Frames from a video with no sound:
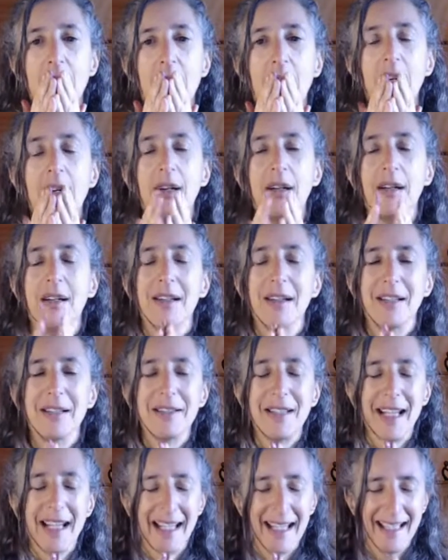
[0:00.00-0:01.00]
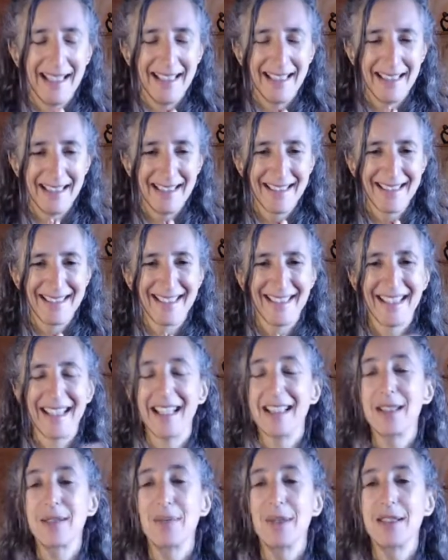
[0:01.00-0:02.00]
Oh, okay.
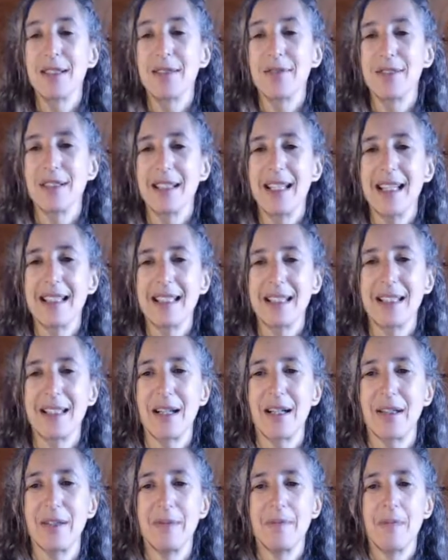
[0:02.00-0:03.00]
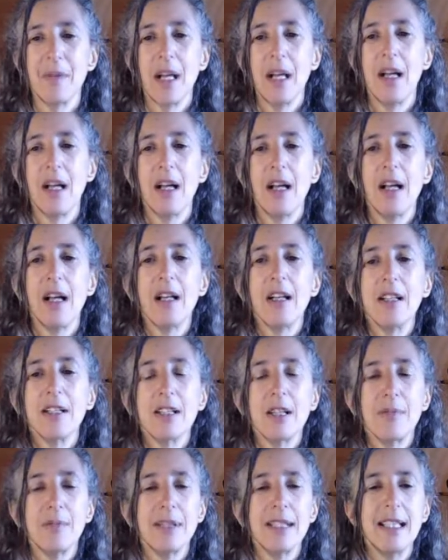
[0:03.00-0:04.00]
That's wonderful. Let's start.
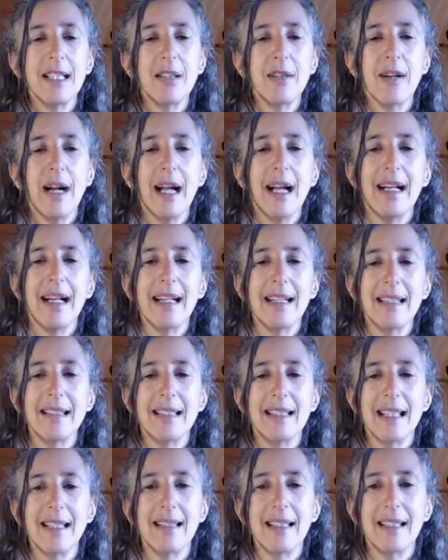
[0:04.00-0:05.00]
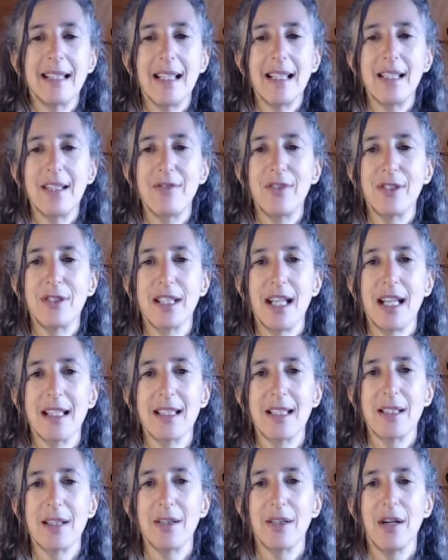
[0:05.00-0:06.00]
So putting your hands in the center of your
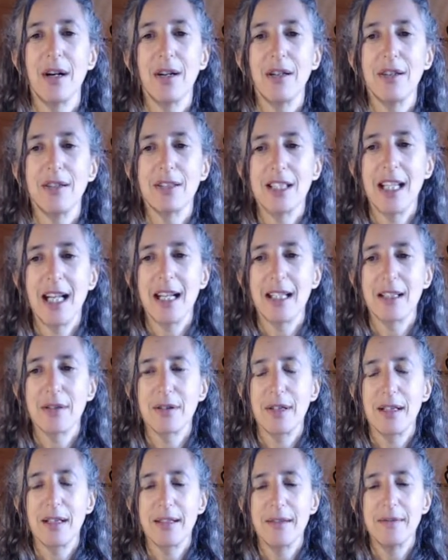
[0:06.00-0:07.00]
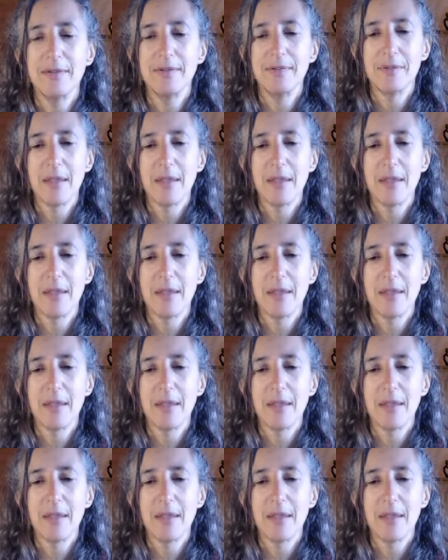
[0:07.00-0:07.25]
chest or your heart chakra.